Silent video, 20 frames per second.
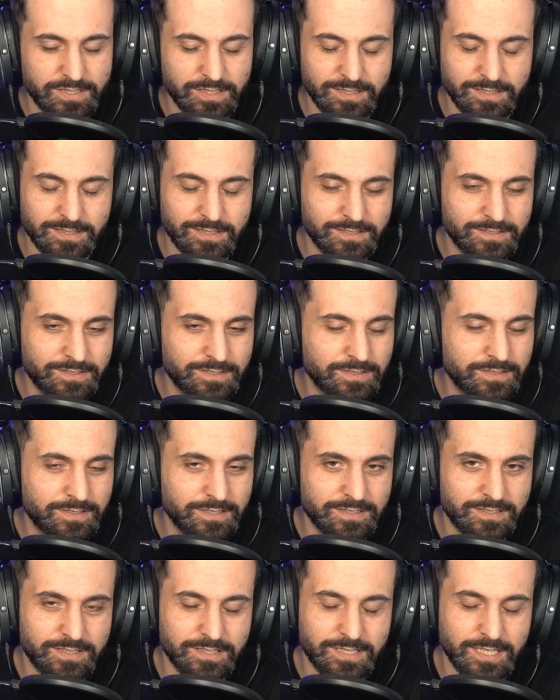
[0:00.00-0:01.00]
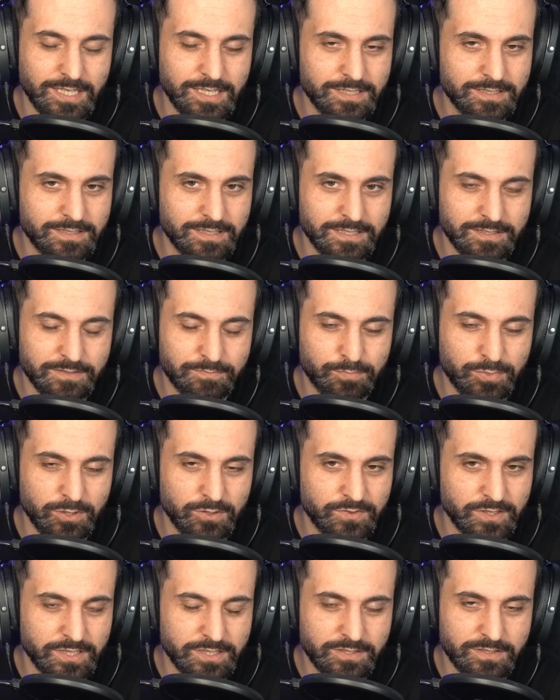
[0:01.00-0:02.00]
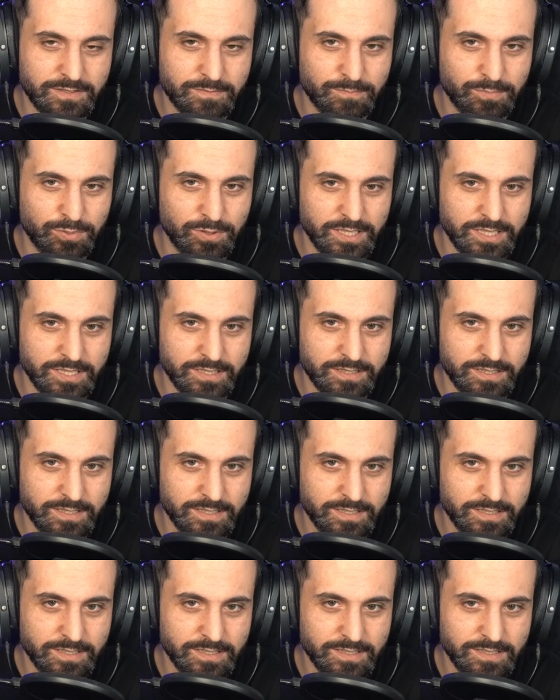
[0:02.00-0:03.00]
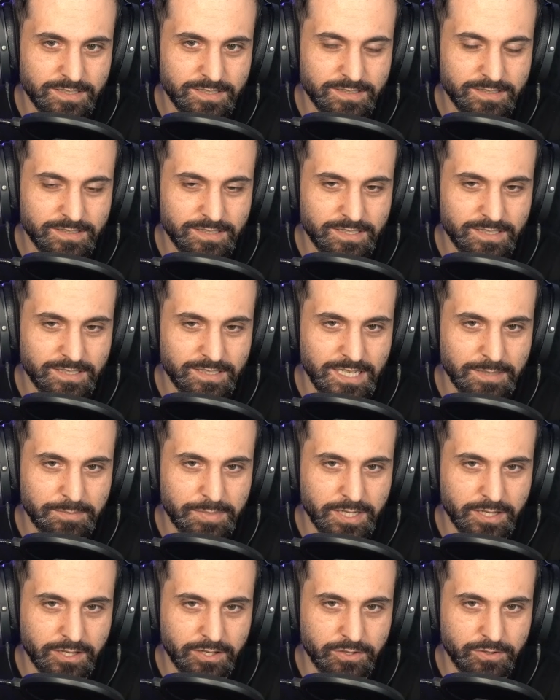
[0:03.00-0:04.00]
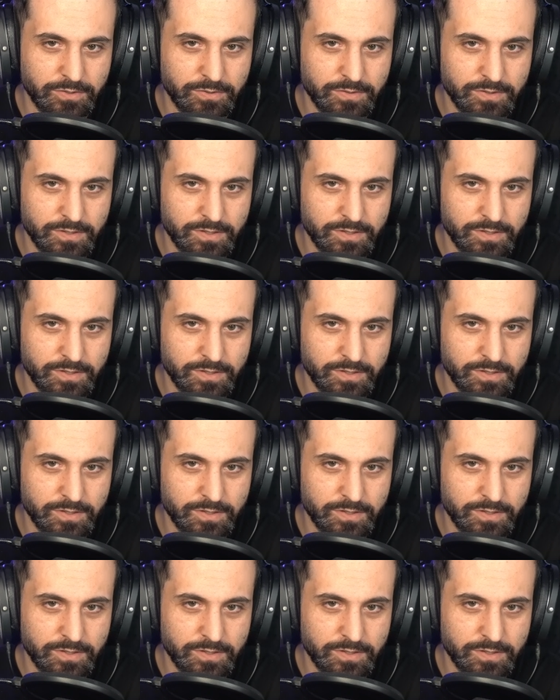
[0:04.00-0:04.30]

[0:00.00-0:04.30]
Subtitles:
This hand is perfect. Just please, I beg you.